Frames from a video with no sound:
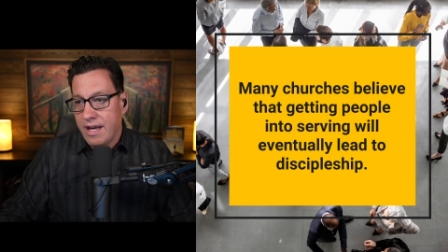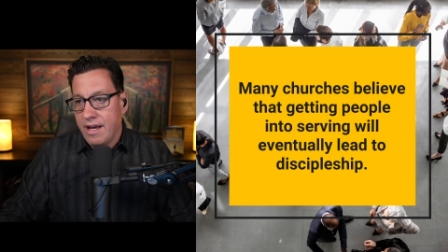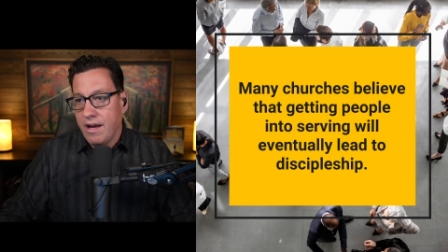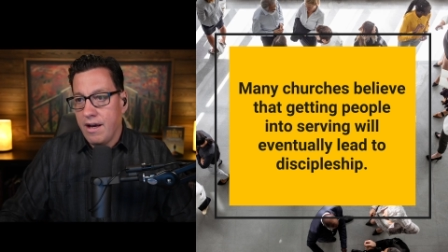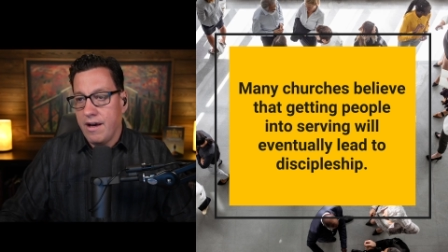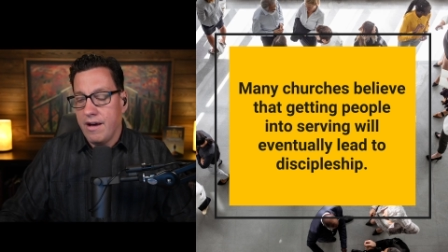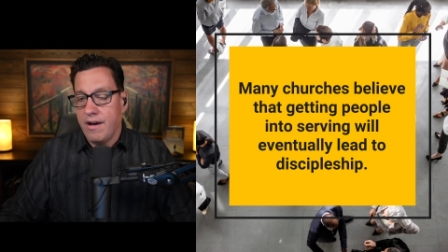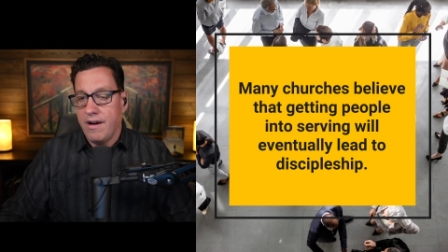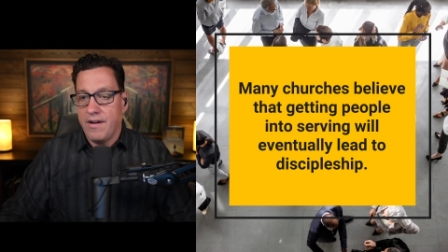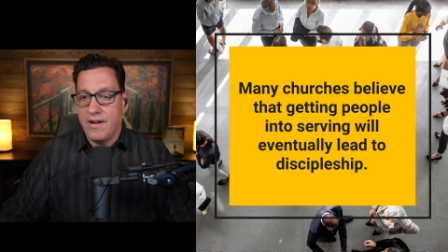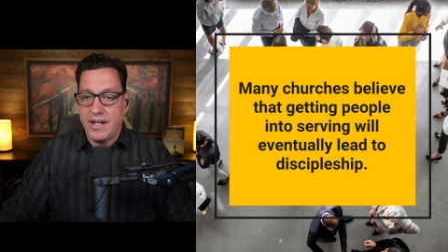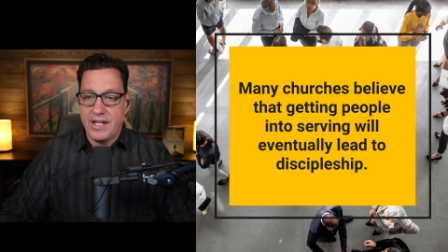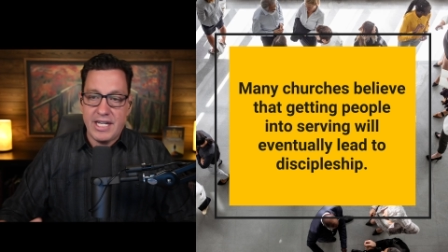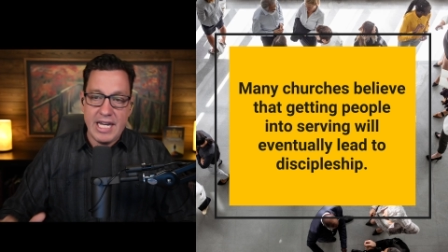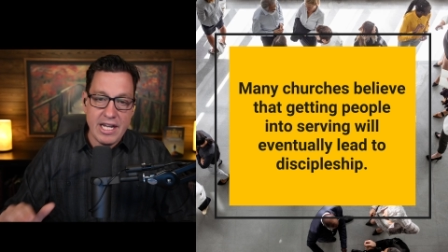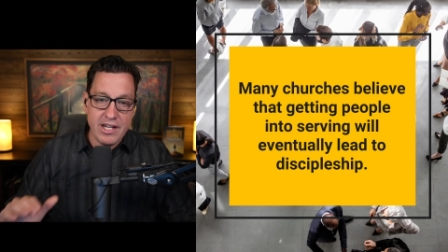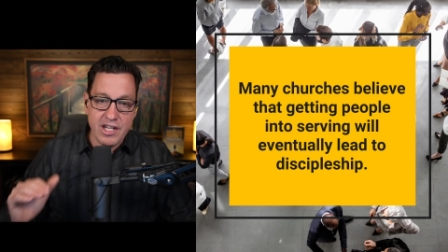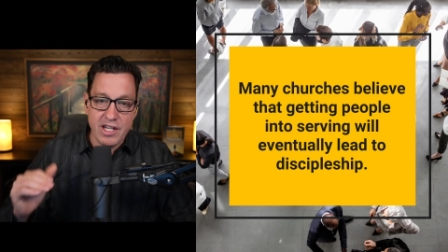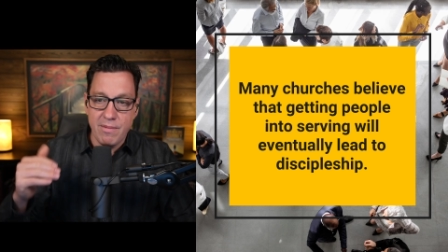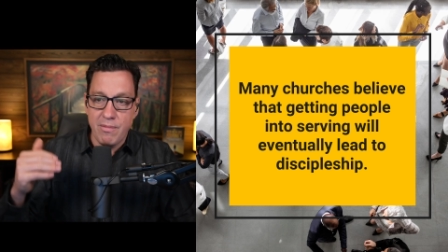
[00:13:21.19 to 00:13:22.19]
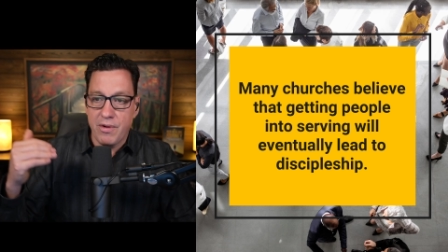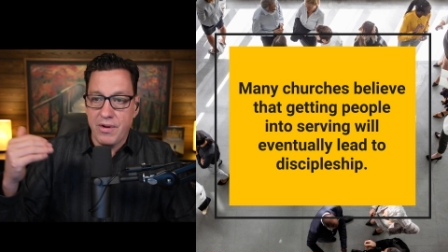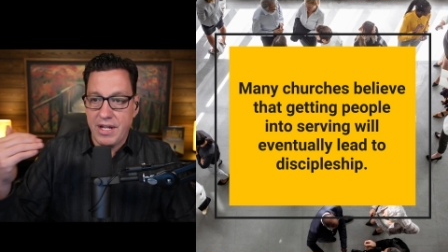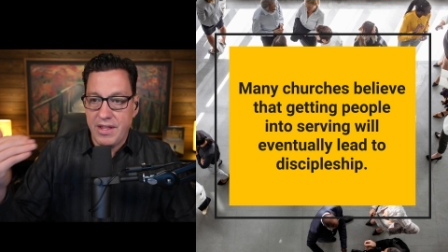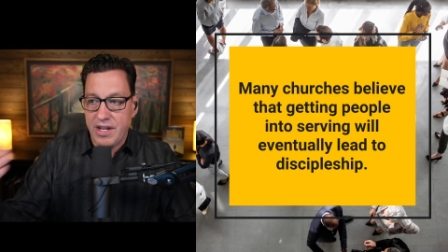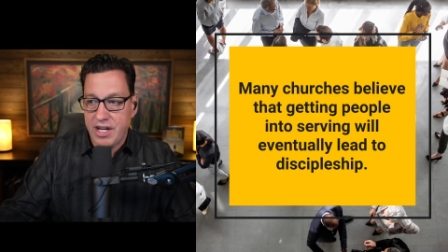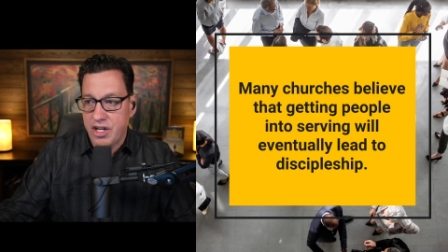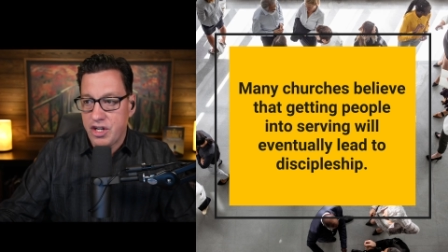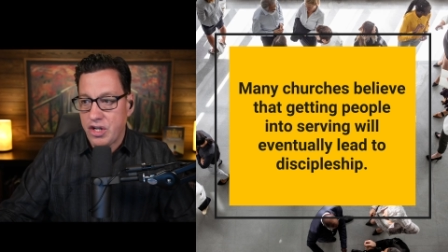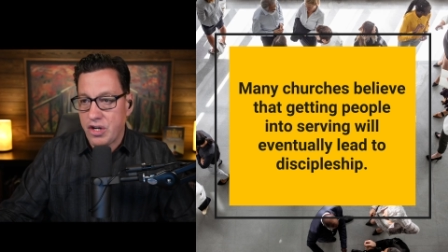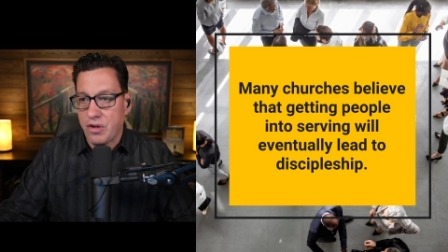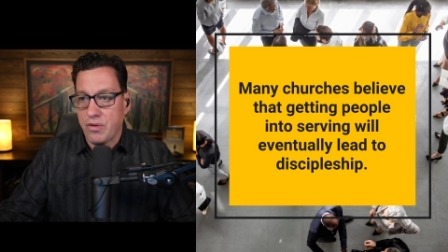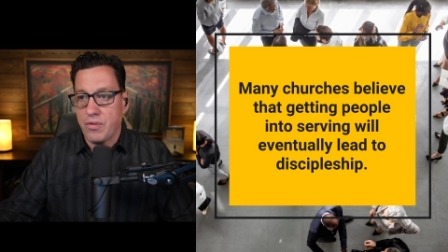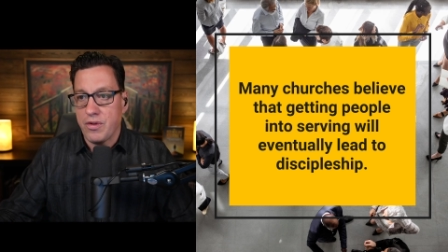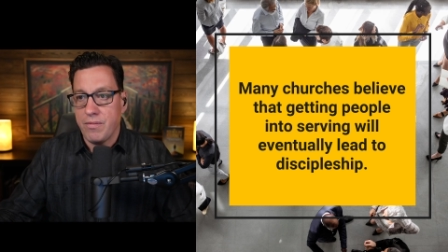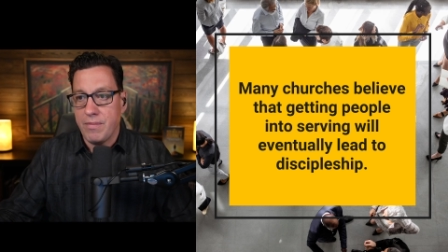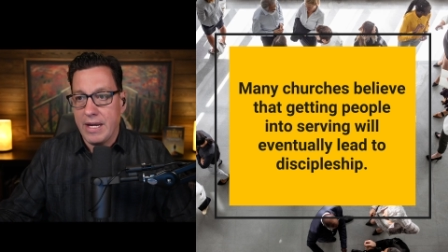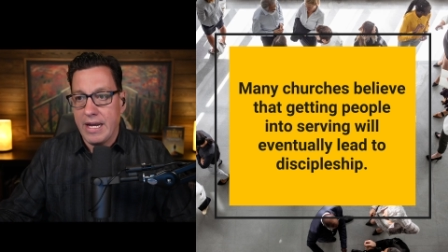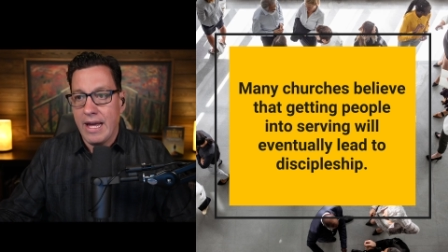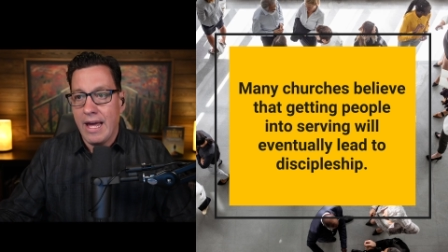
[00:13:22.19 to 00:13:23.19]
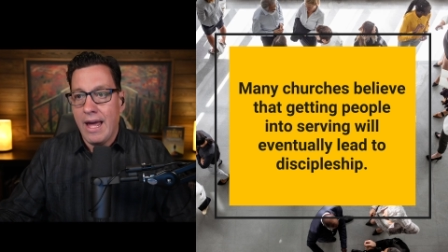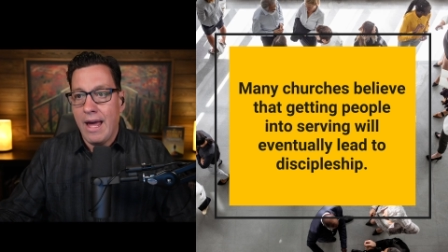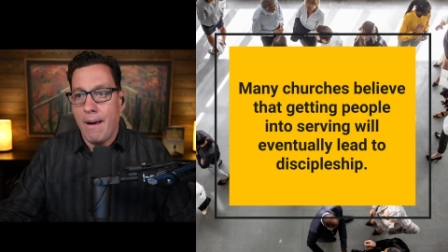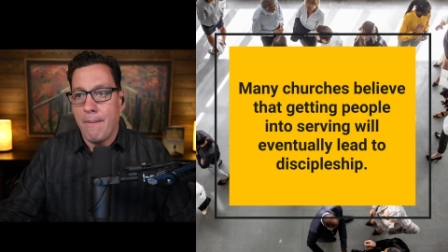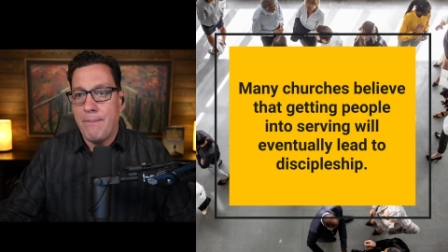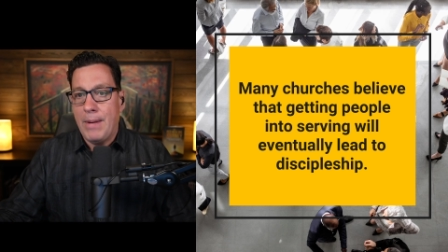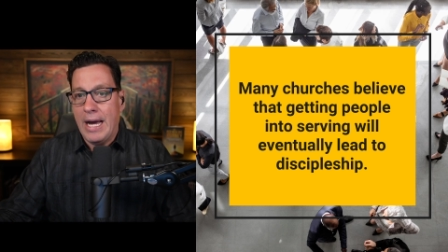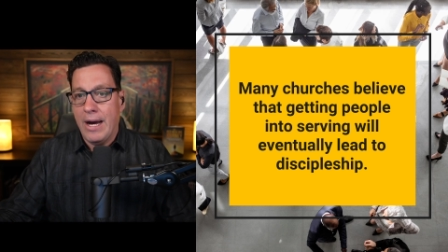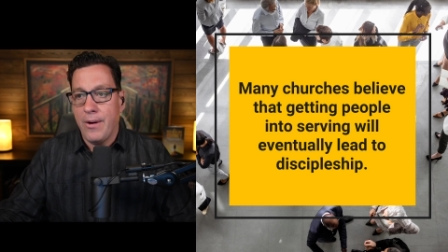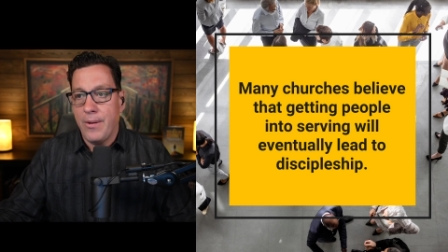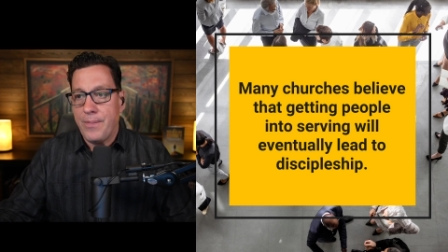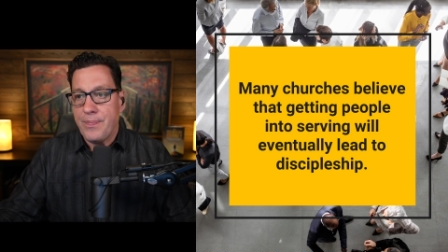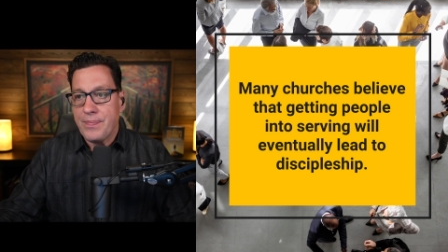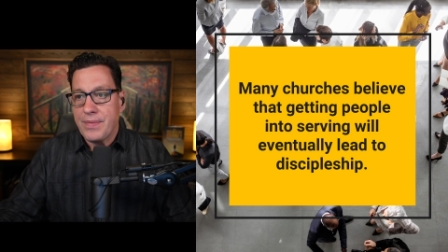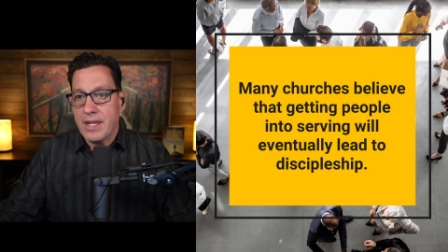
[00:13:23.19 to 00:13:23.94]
uh, a testimony that he shared with me about.